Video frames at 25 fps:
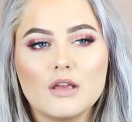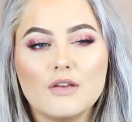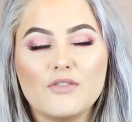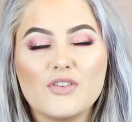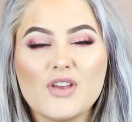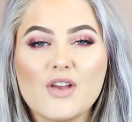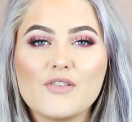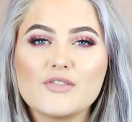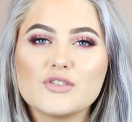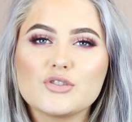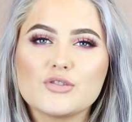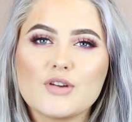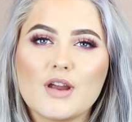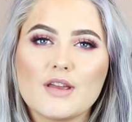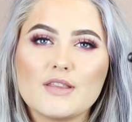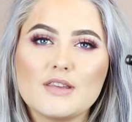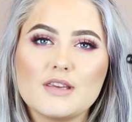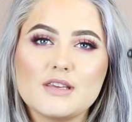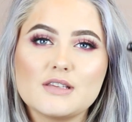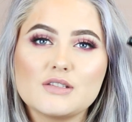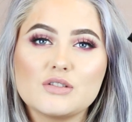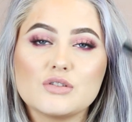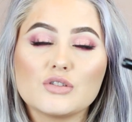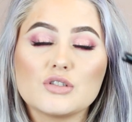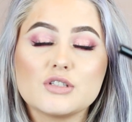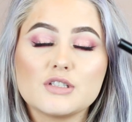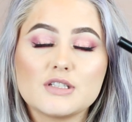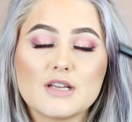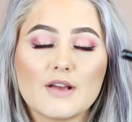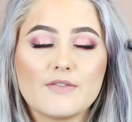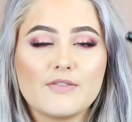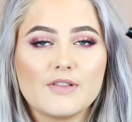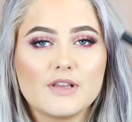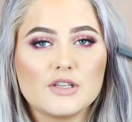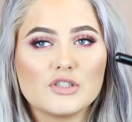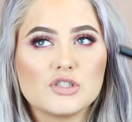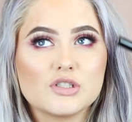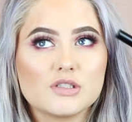If you haven't tried these, you should
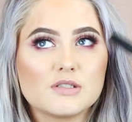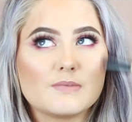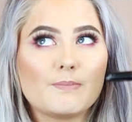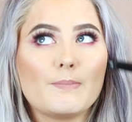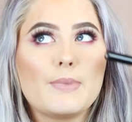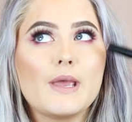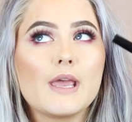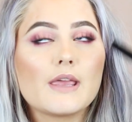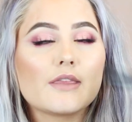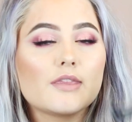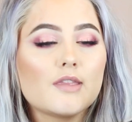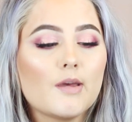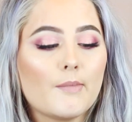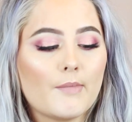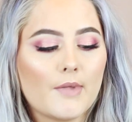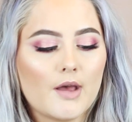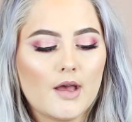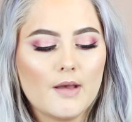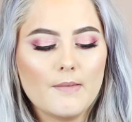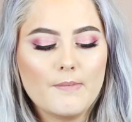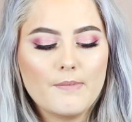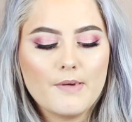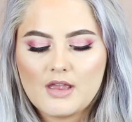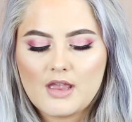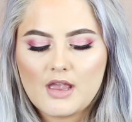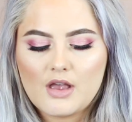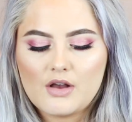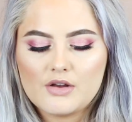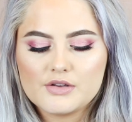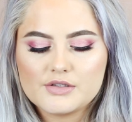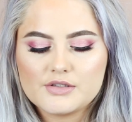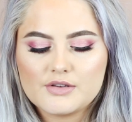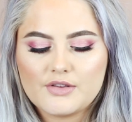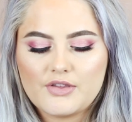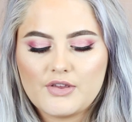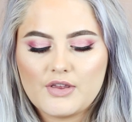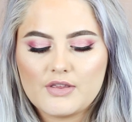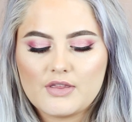definitely just pick them up. I
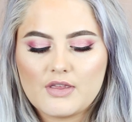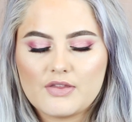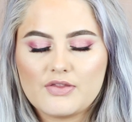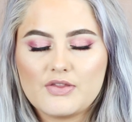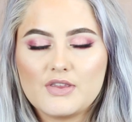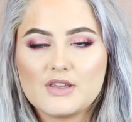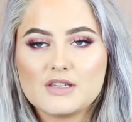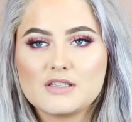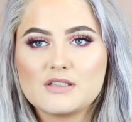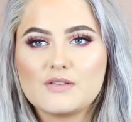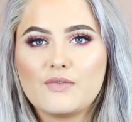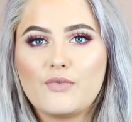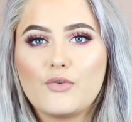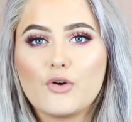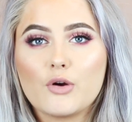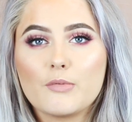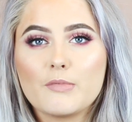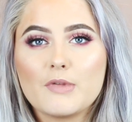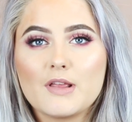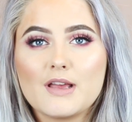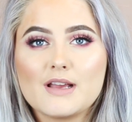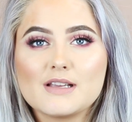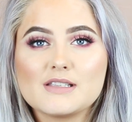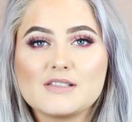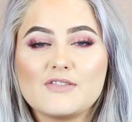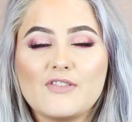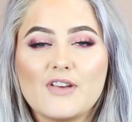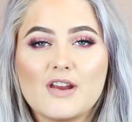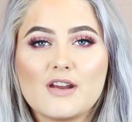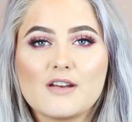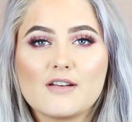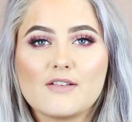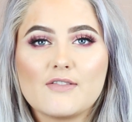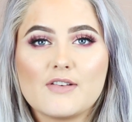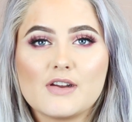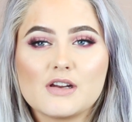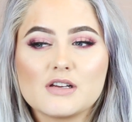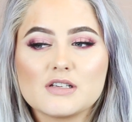also think that this formula is
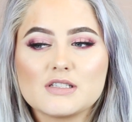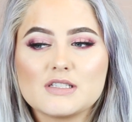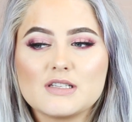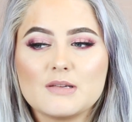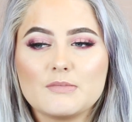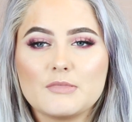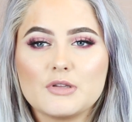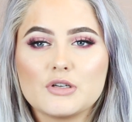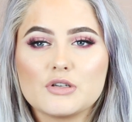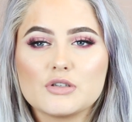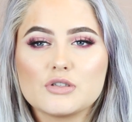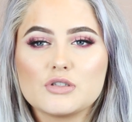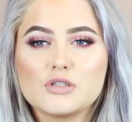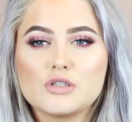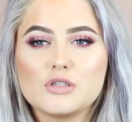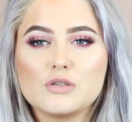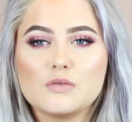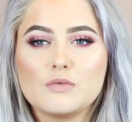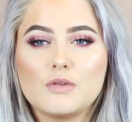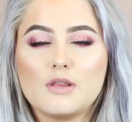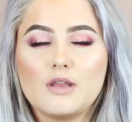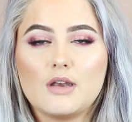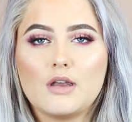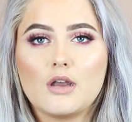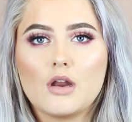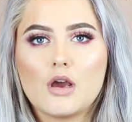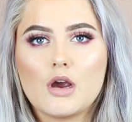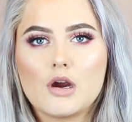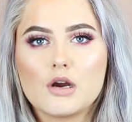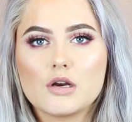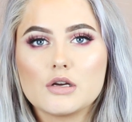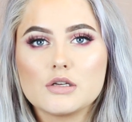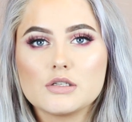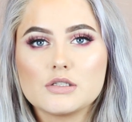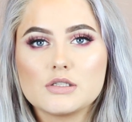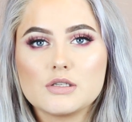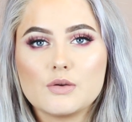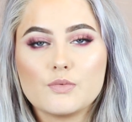very similar to the
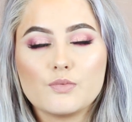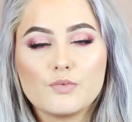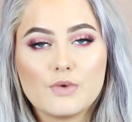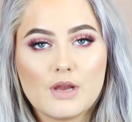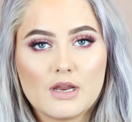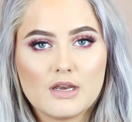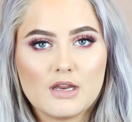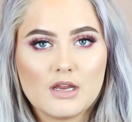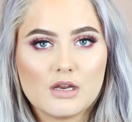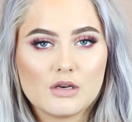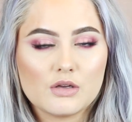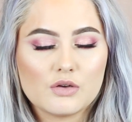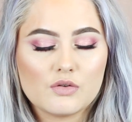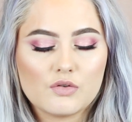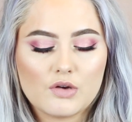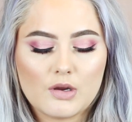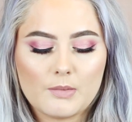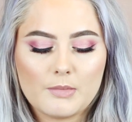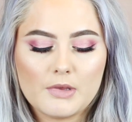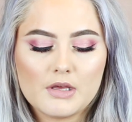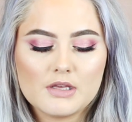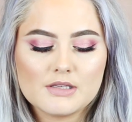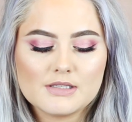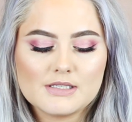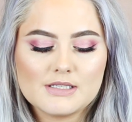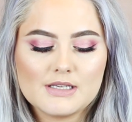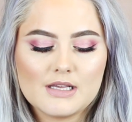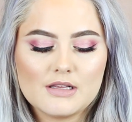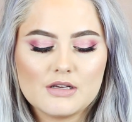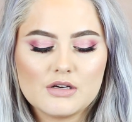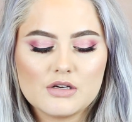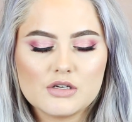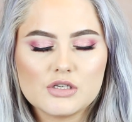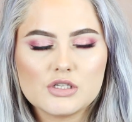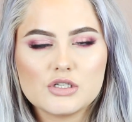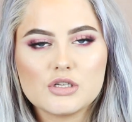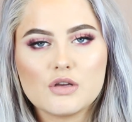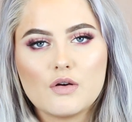NARS Radiant Creamy
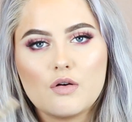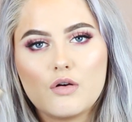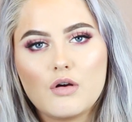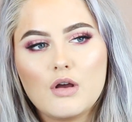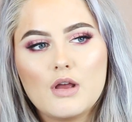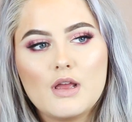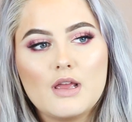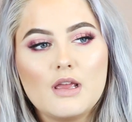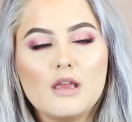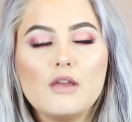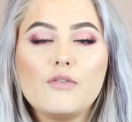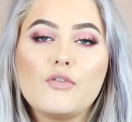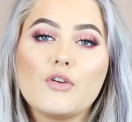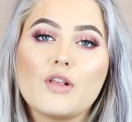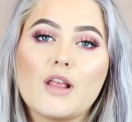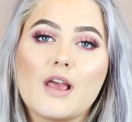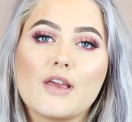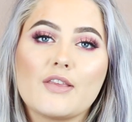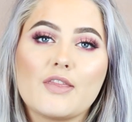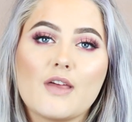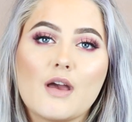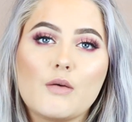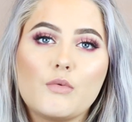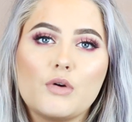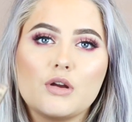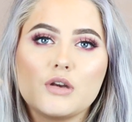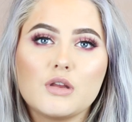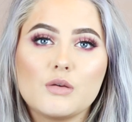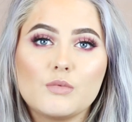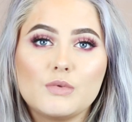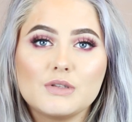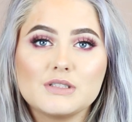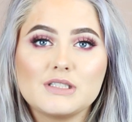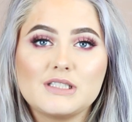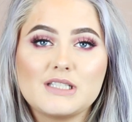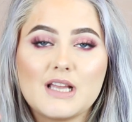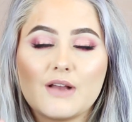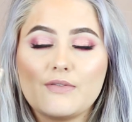Concealer. So if you like that one, you
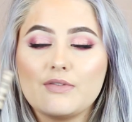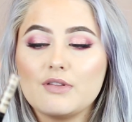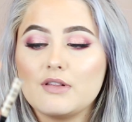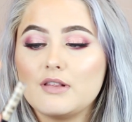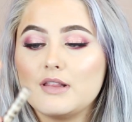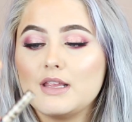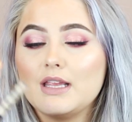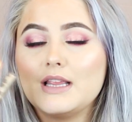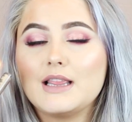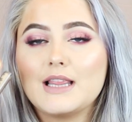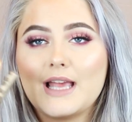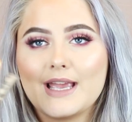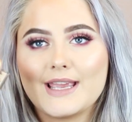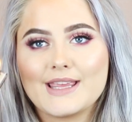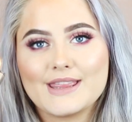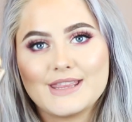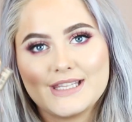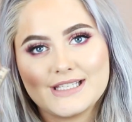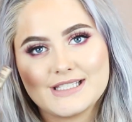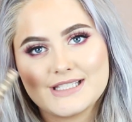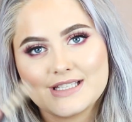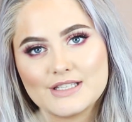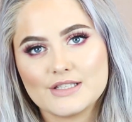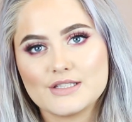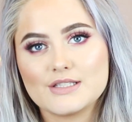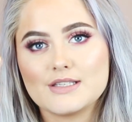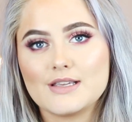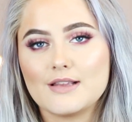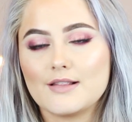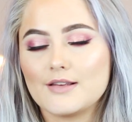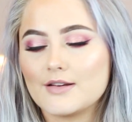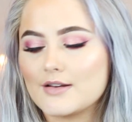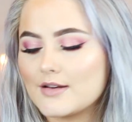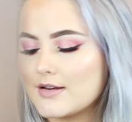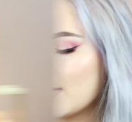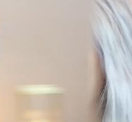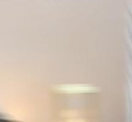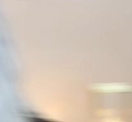will definitely like this
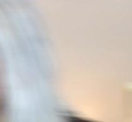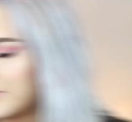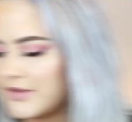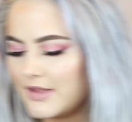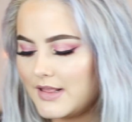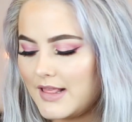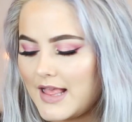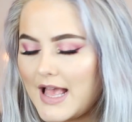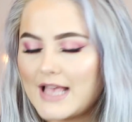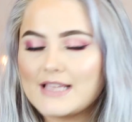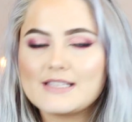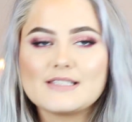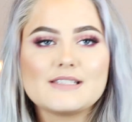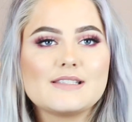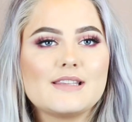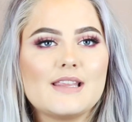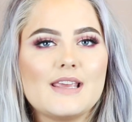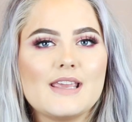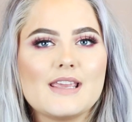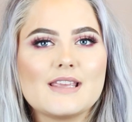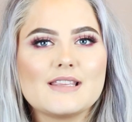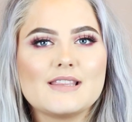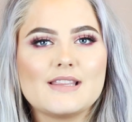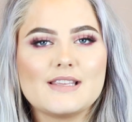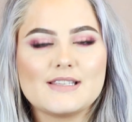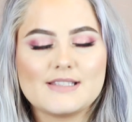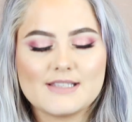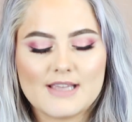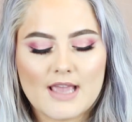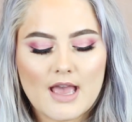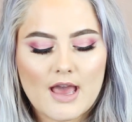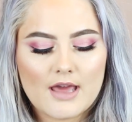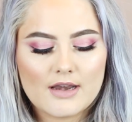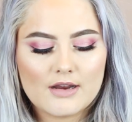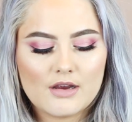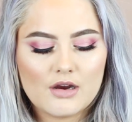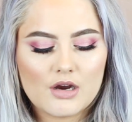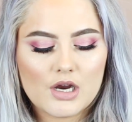concealer. So the last thing in this
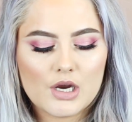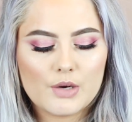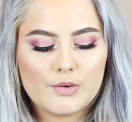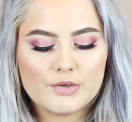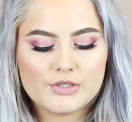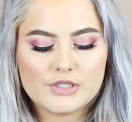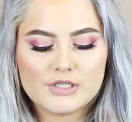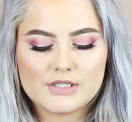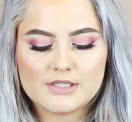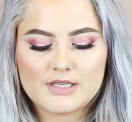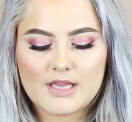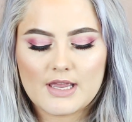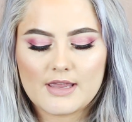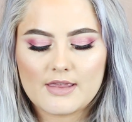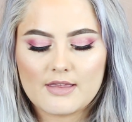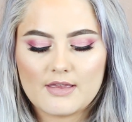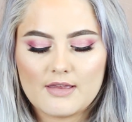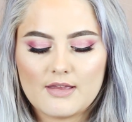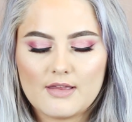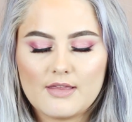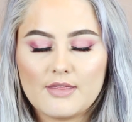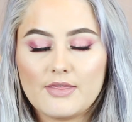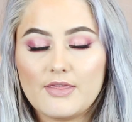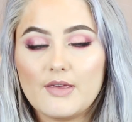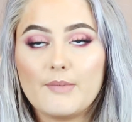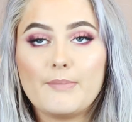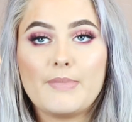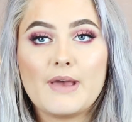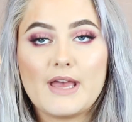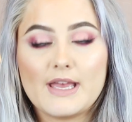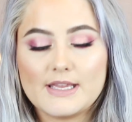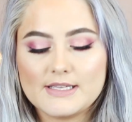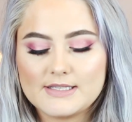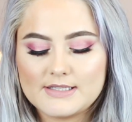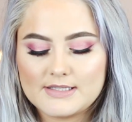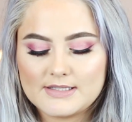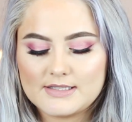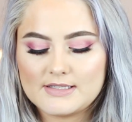category, which is like the
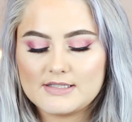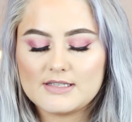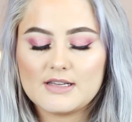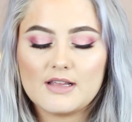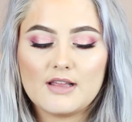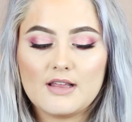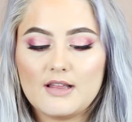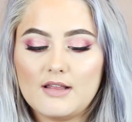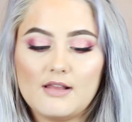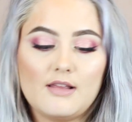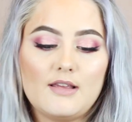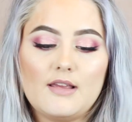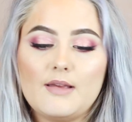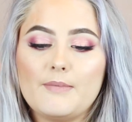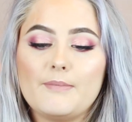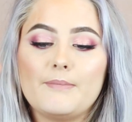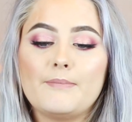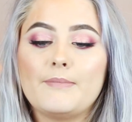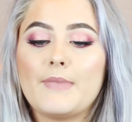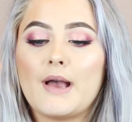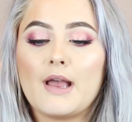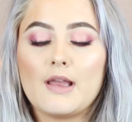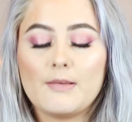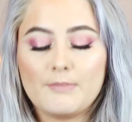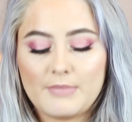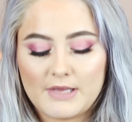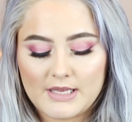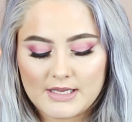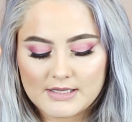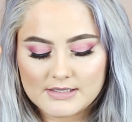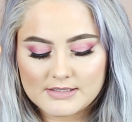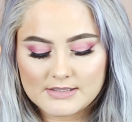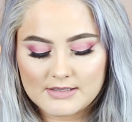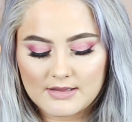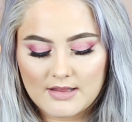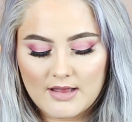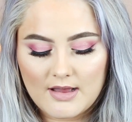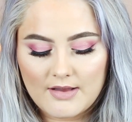best, my
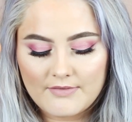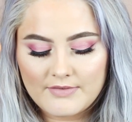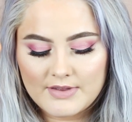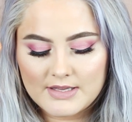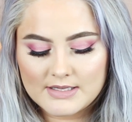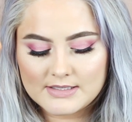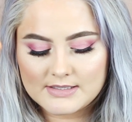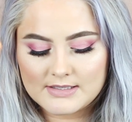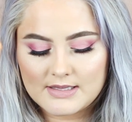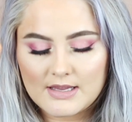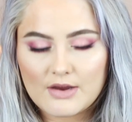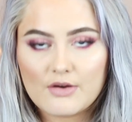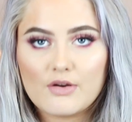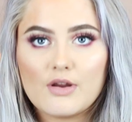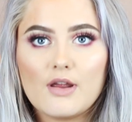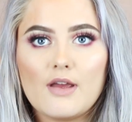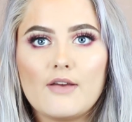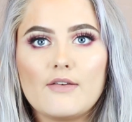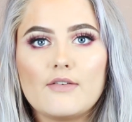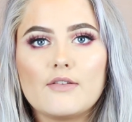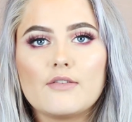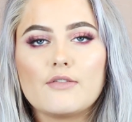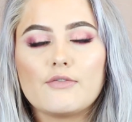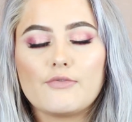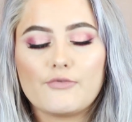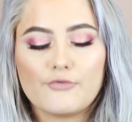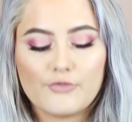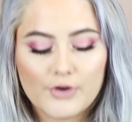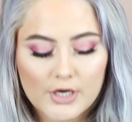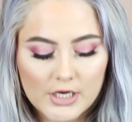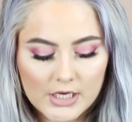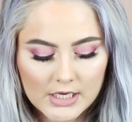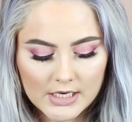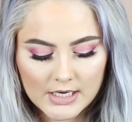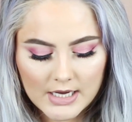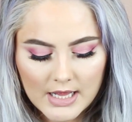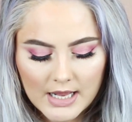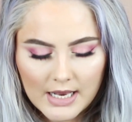biggest love, is their
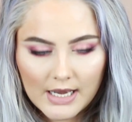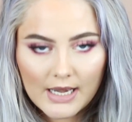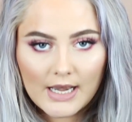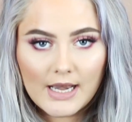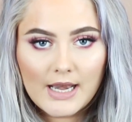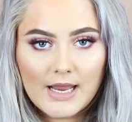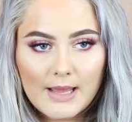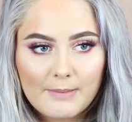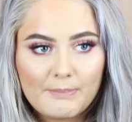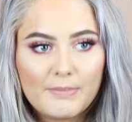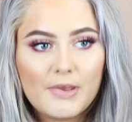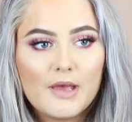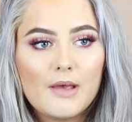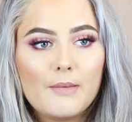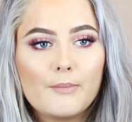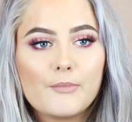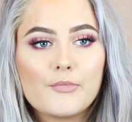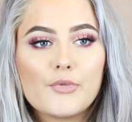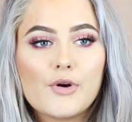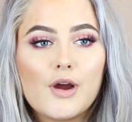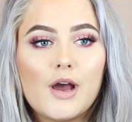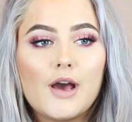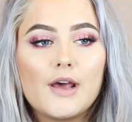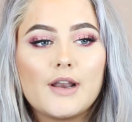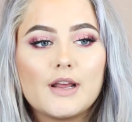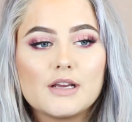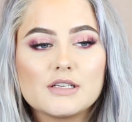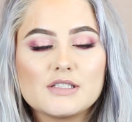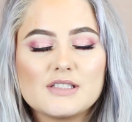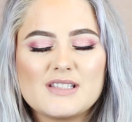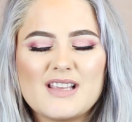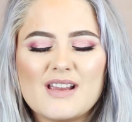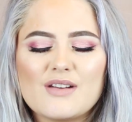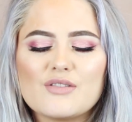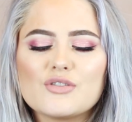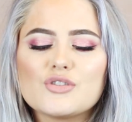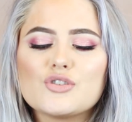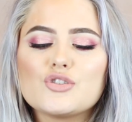freaking lip products.
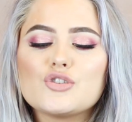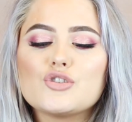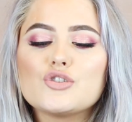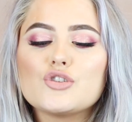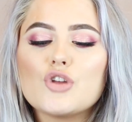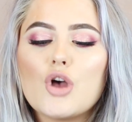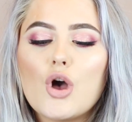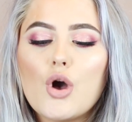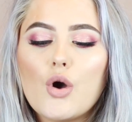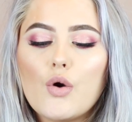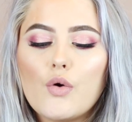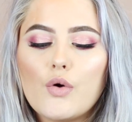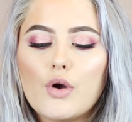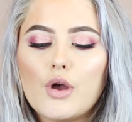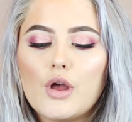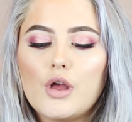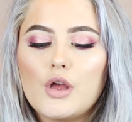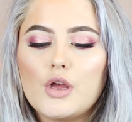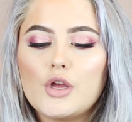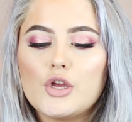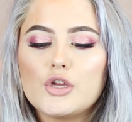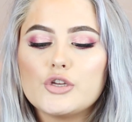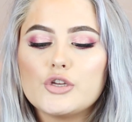They're so